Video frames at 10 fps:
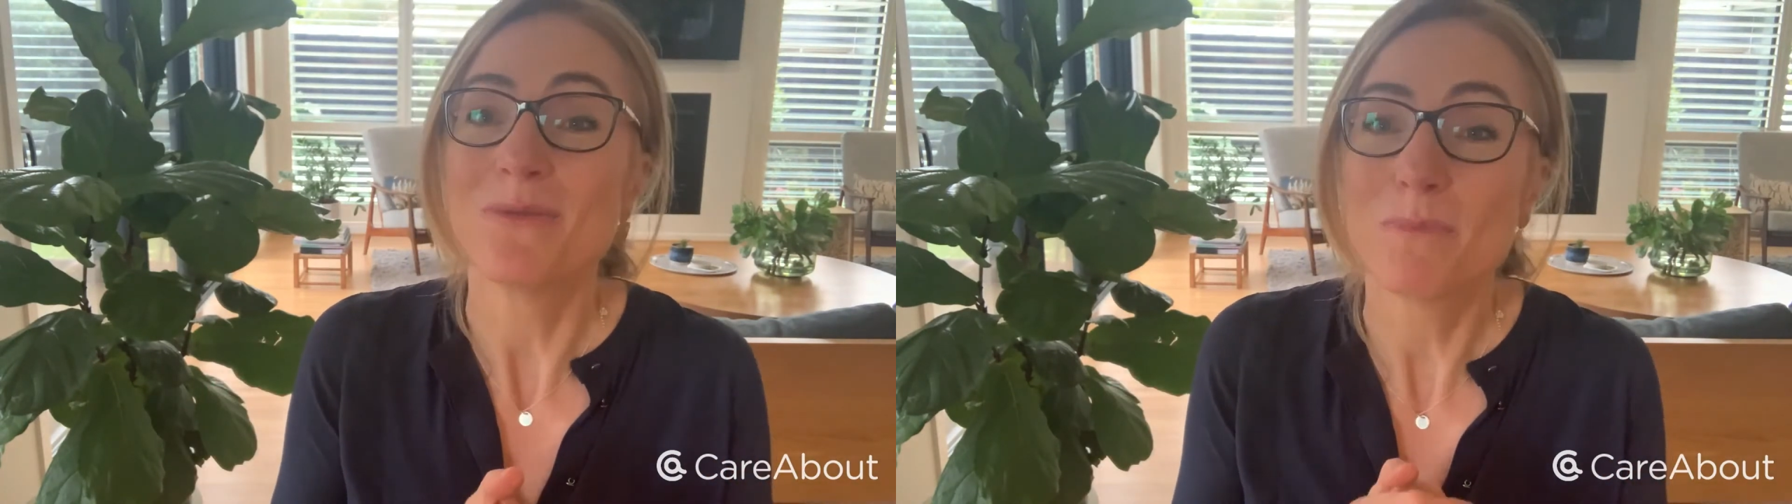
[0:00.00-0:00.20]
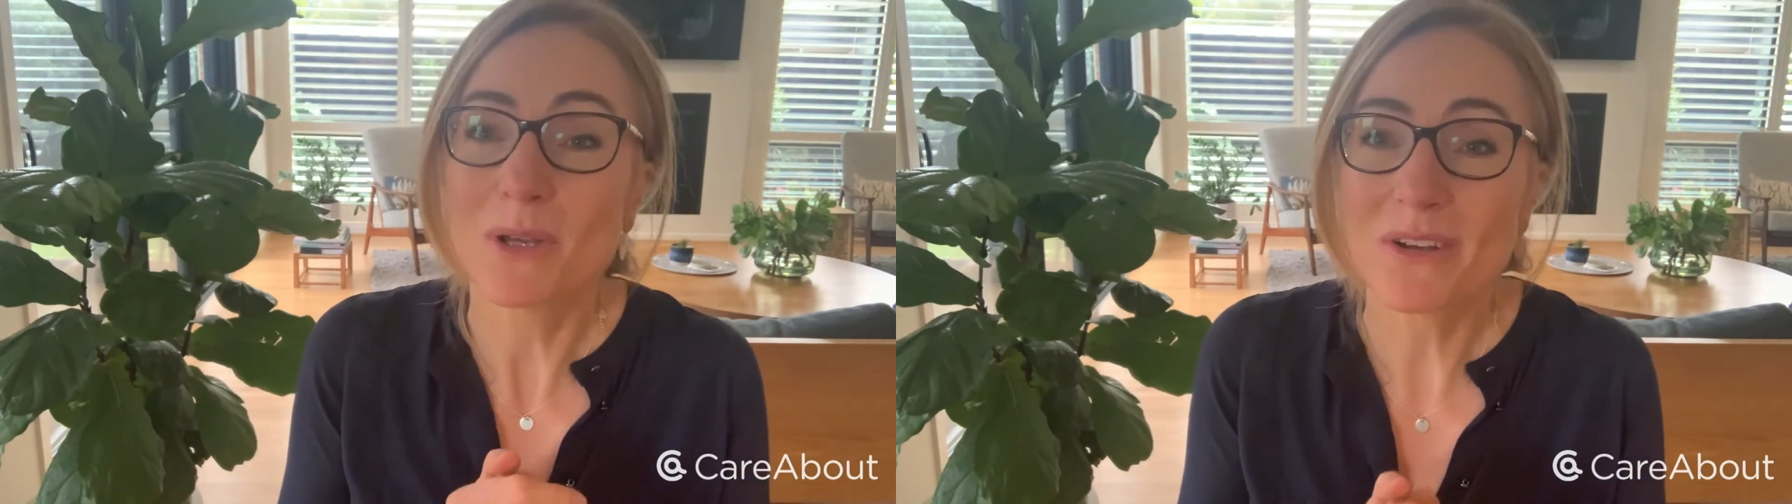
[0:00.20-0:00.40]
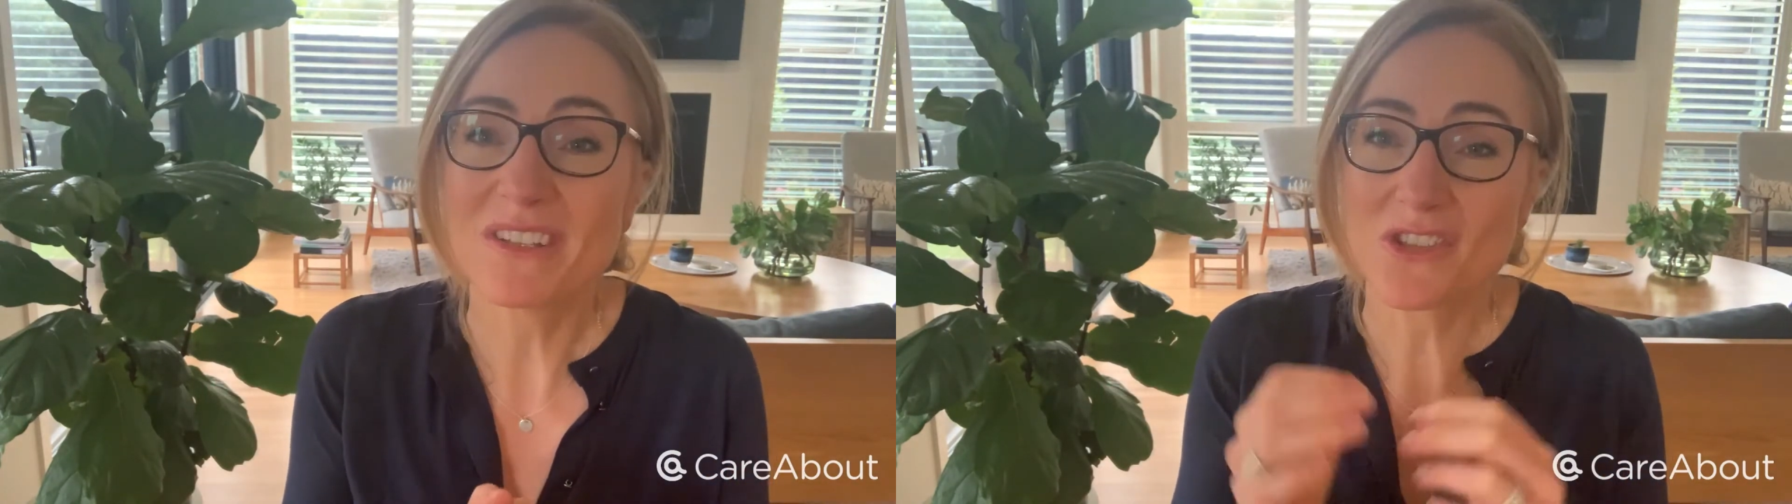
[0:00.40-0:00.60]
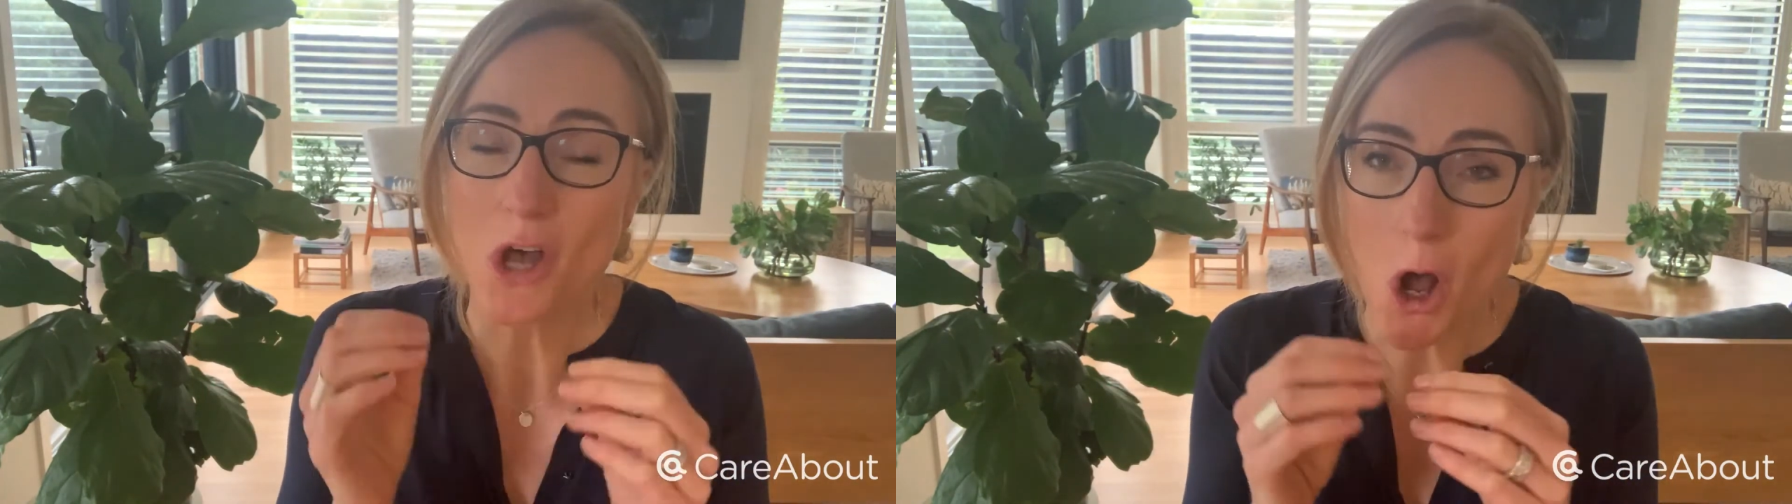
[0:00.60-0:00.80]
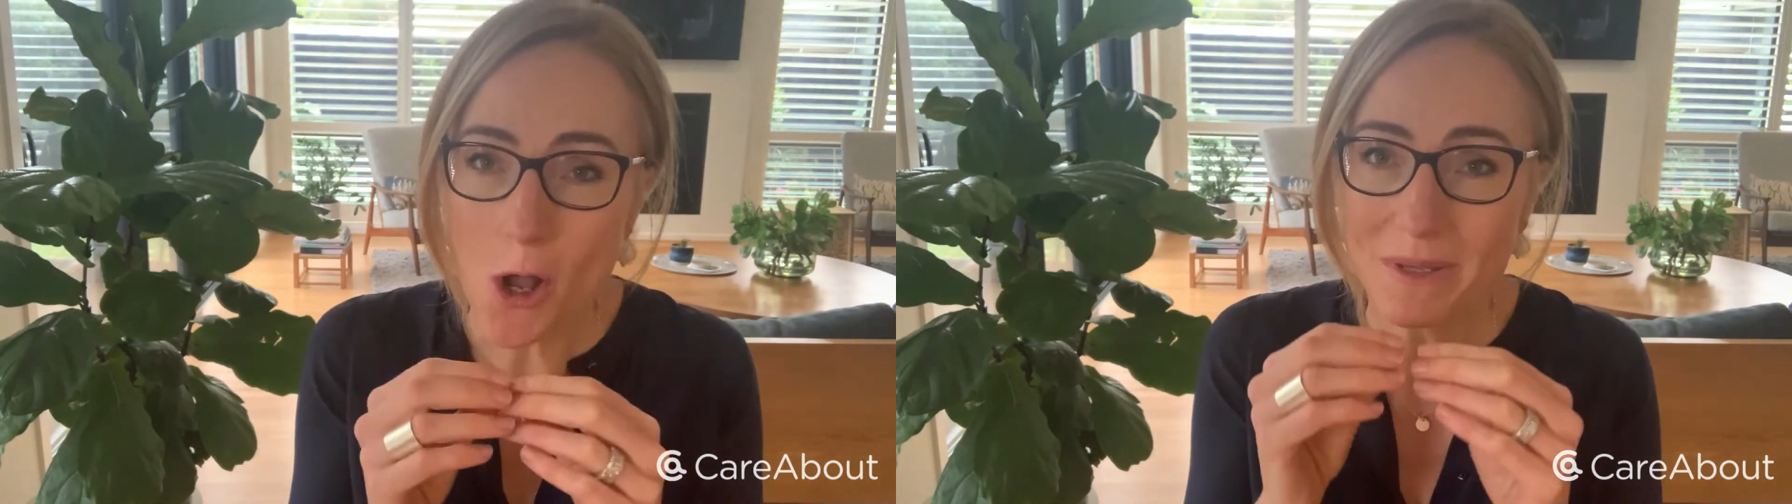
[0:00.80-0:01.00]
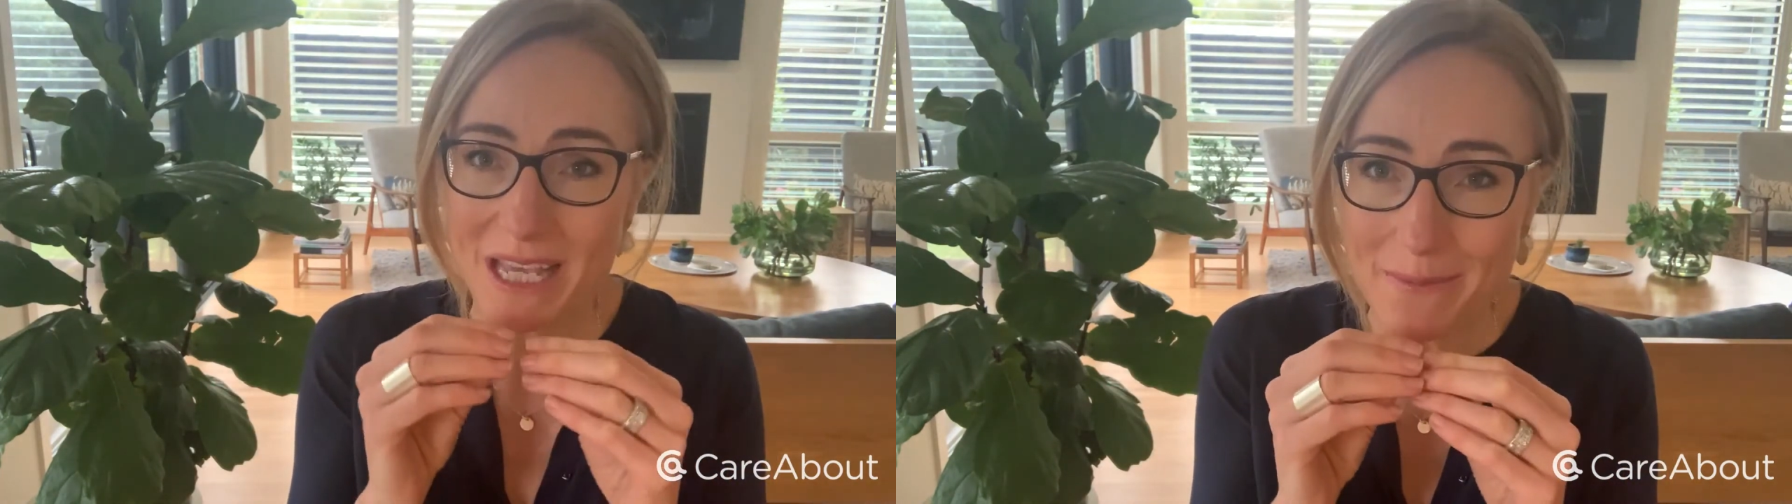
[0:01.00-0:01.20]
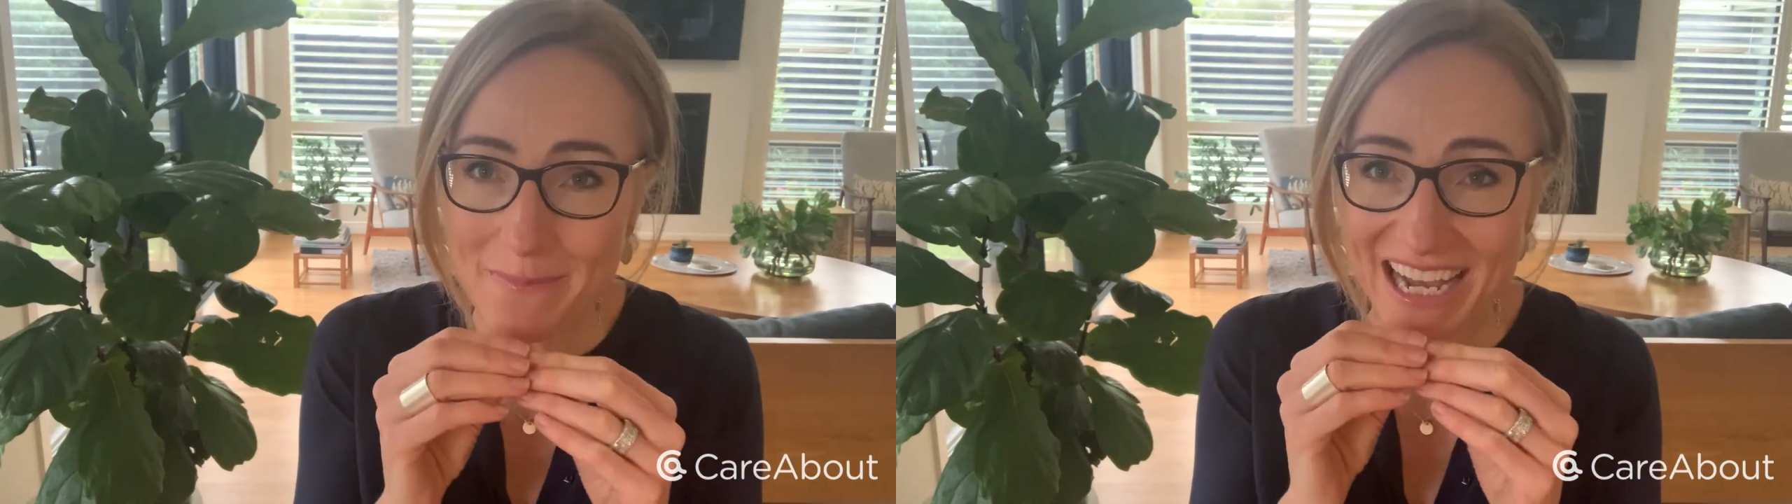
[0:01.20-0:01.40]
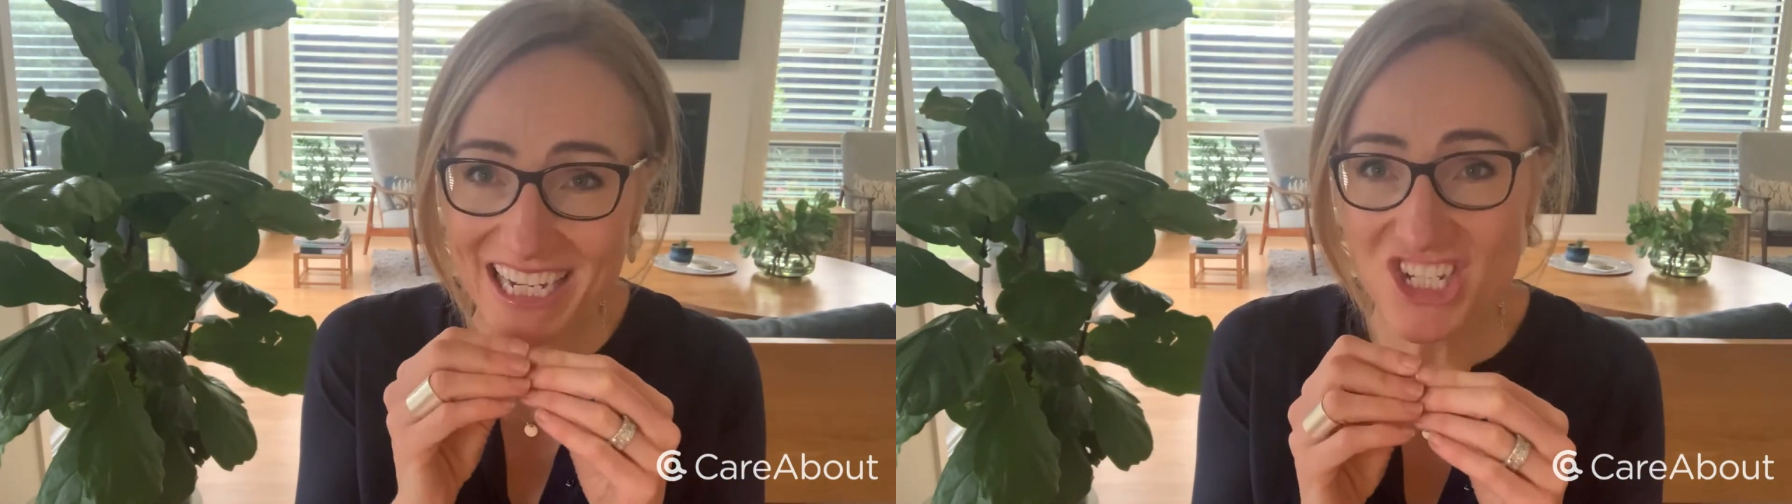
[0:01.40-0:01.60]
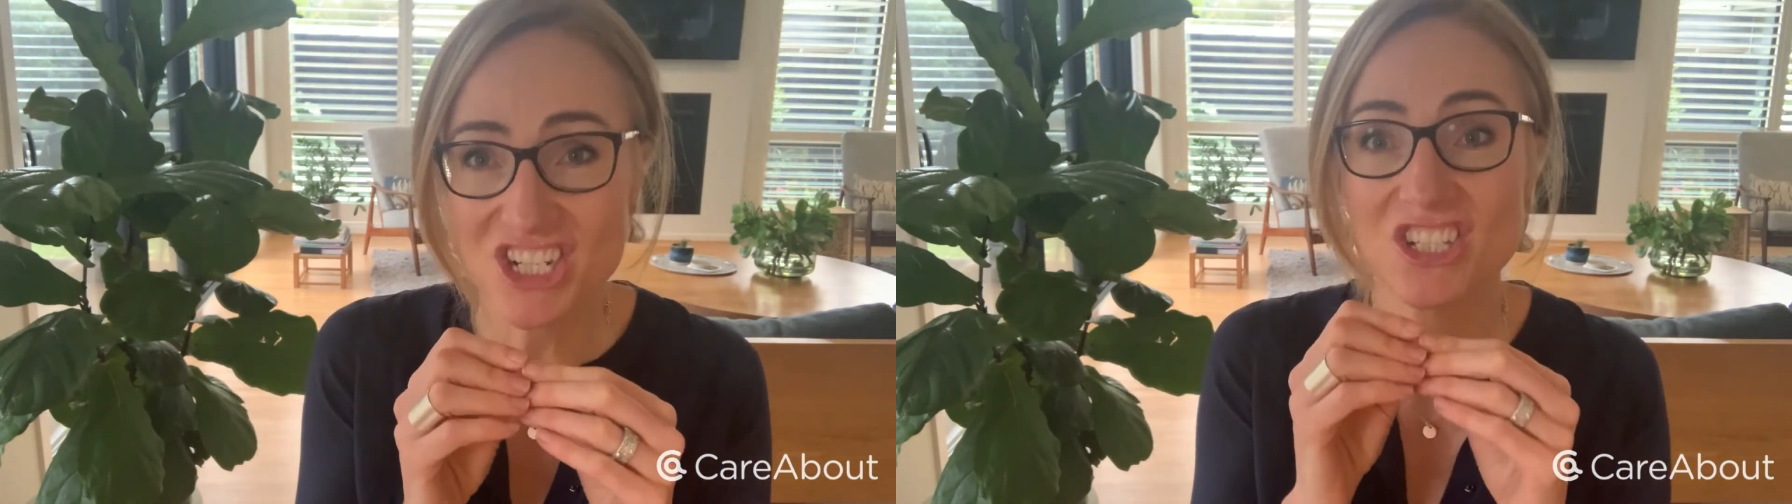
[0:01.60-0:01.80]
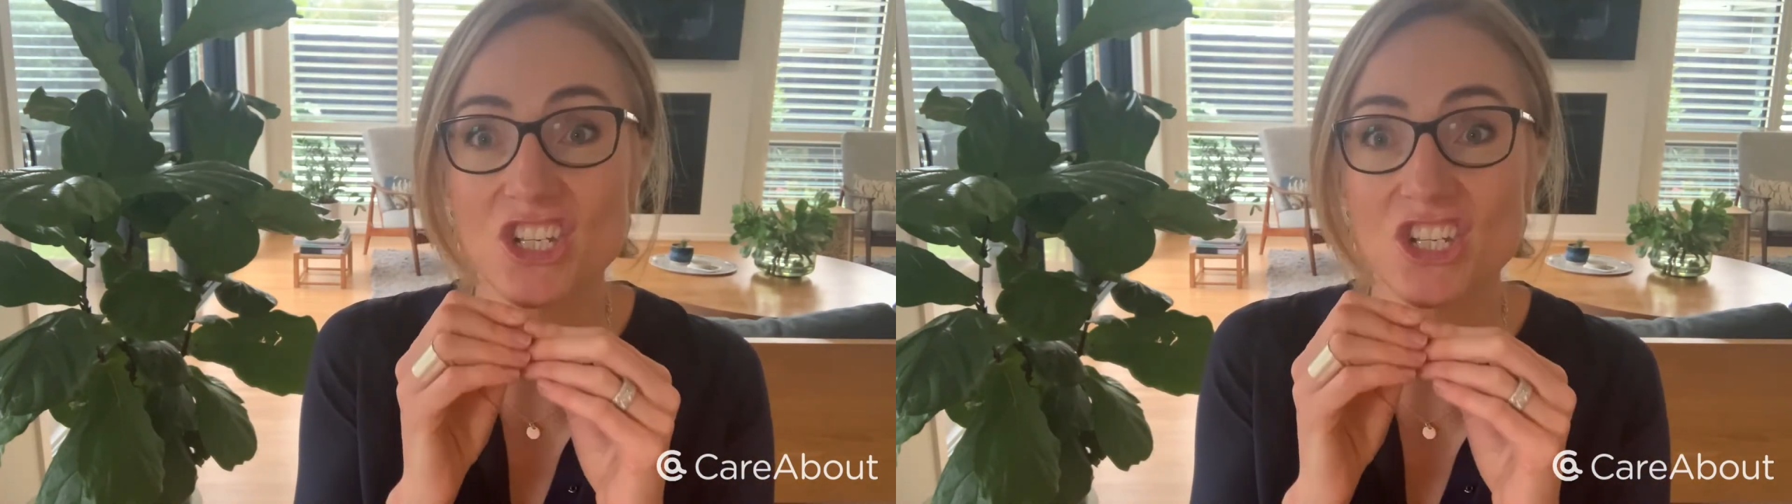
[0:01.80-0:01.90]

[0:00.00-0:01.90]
because the home care package is